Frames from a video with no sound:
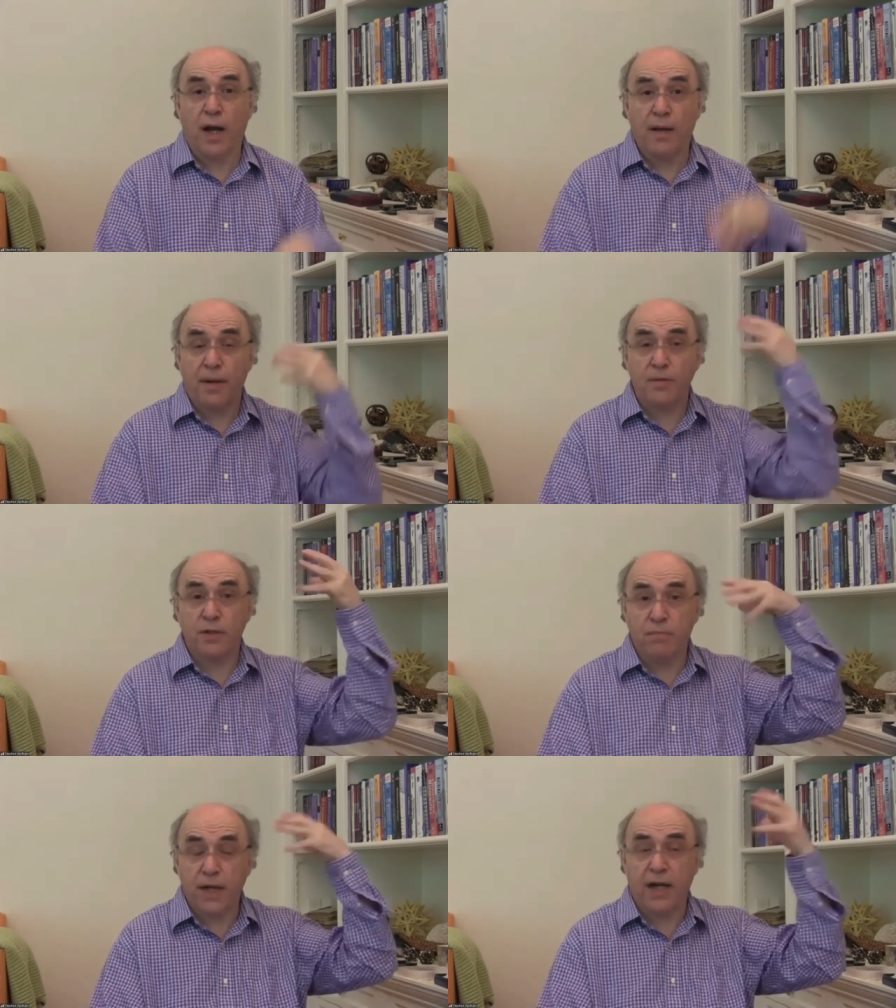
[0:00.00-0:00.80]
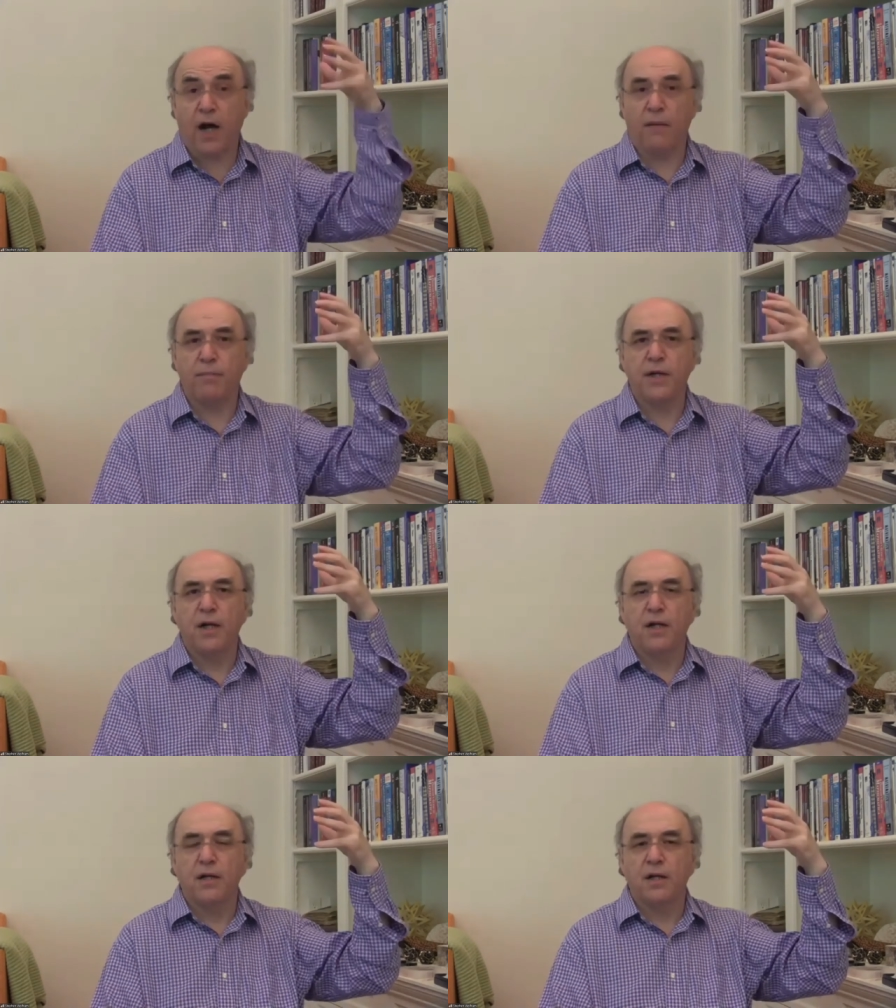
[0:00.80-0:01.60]
might be able to pick up
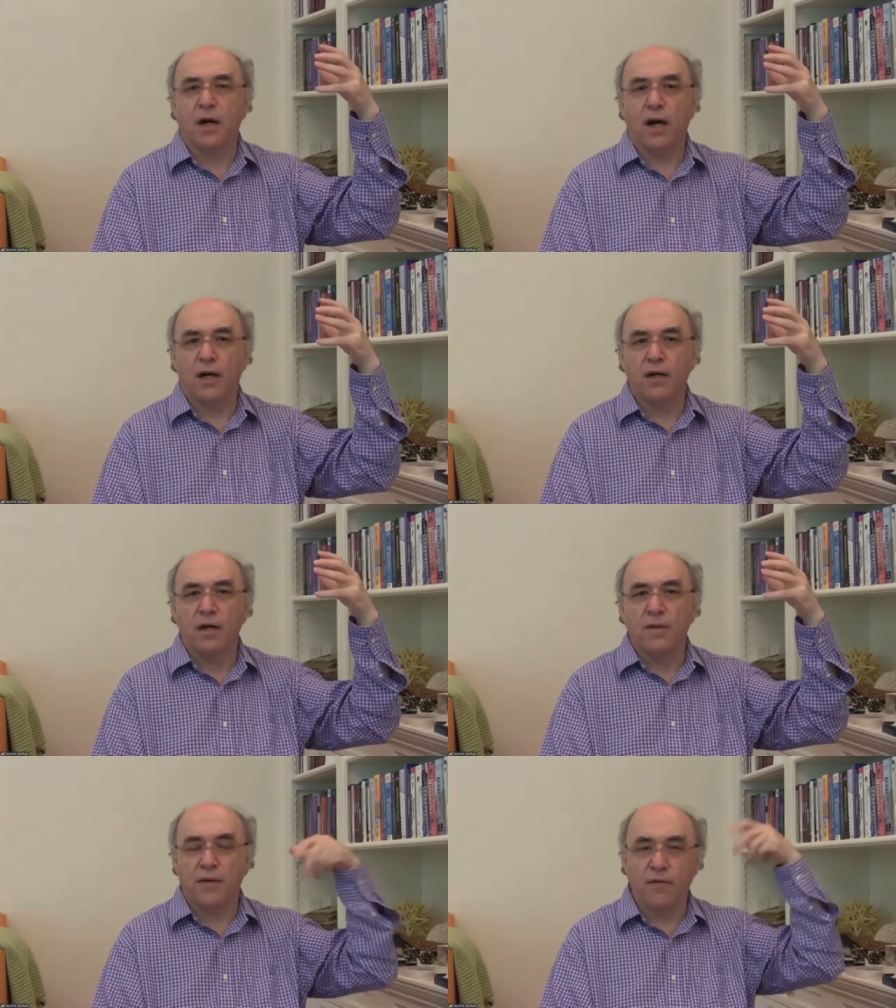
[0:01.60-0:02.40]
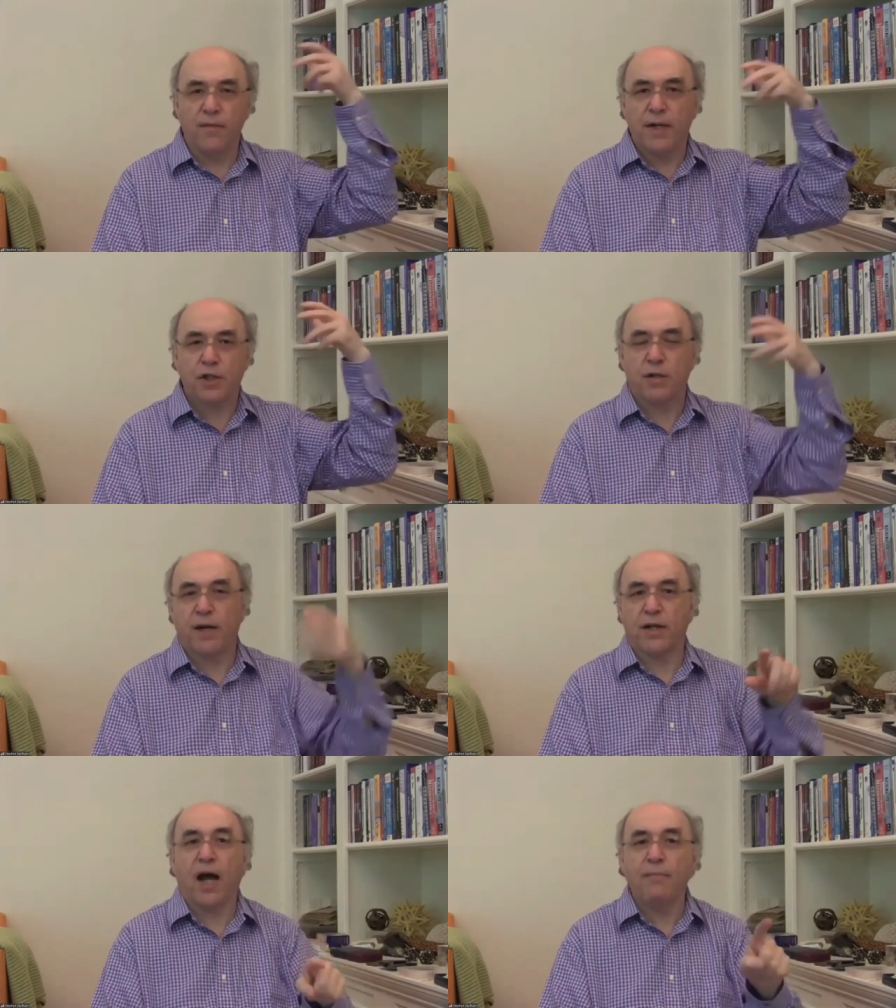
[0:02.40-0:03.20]
the information
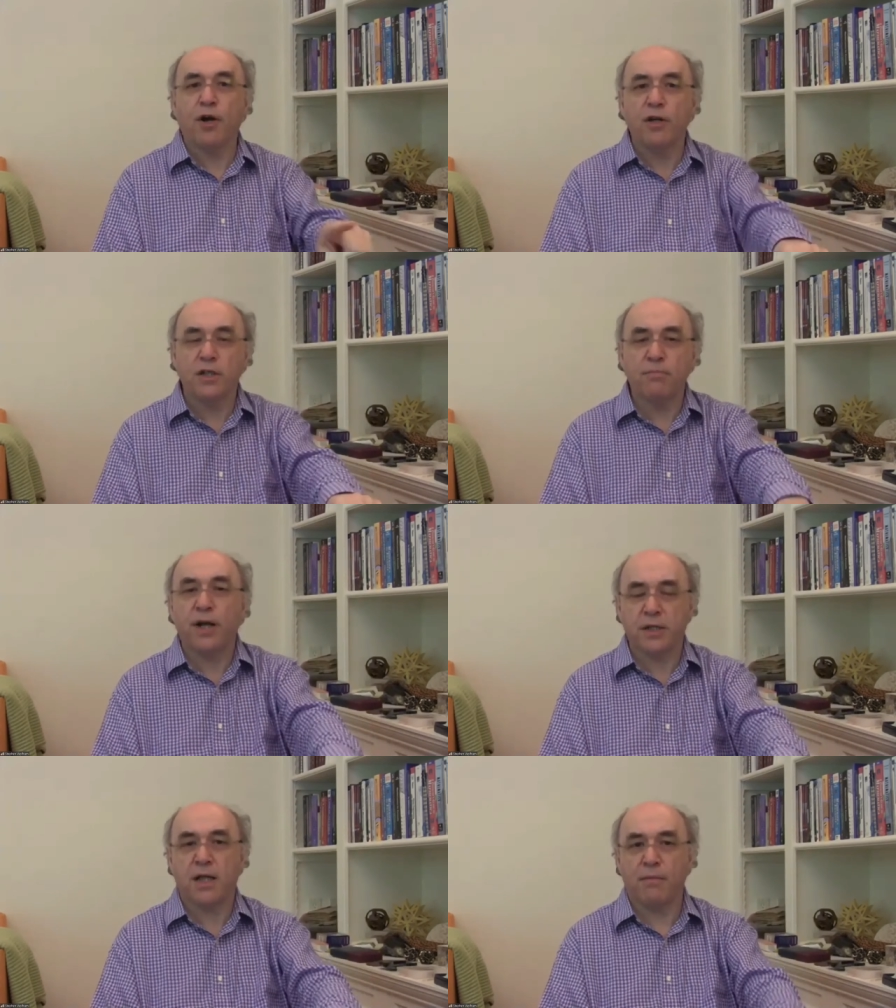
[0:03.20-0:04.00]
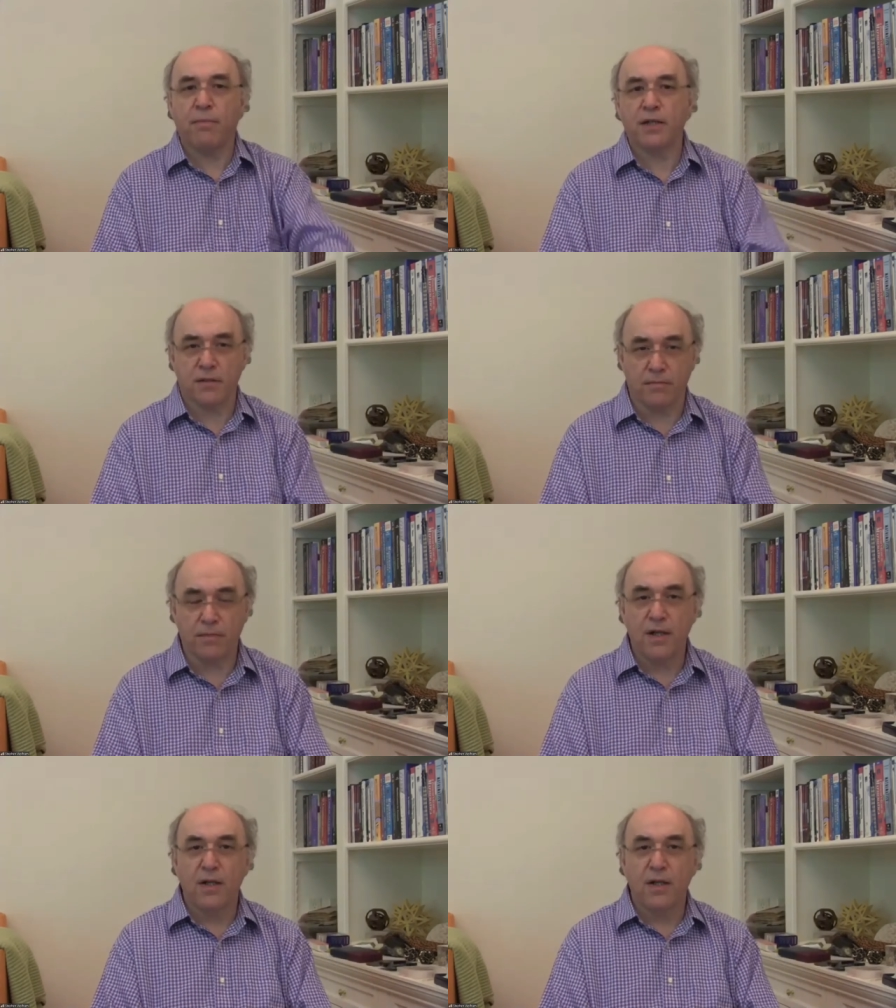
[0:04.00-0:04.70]
about, I'm going to press that button,